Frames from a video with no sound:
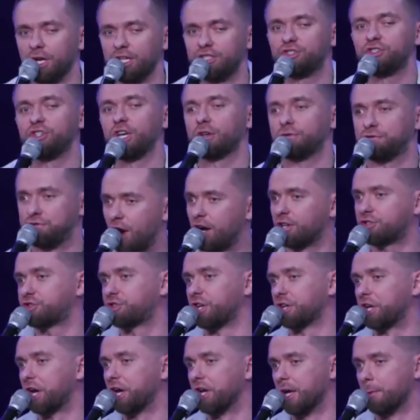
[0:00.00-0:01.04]
seek first the
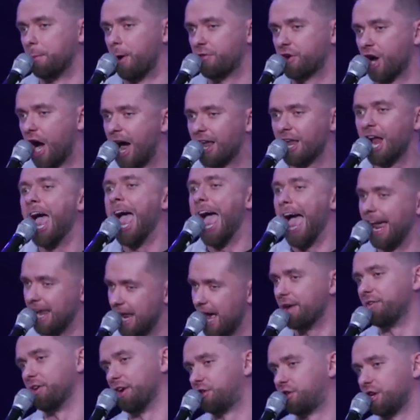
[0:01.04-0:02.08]
kingdom of God and
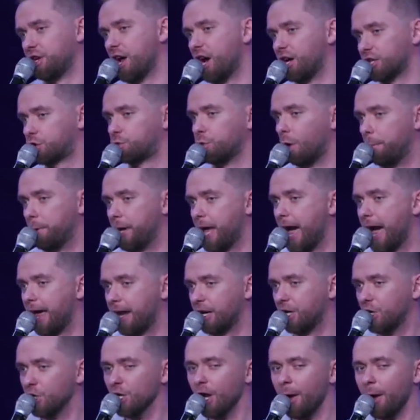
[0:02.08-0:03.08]
everything else will be added.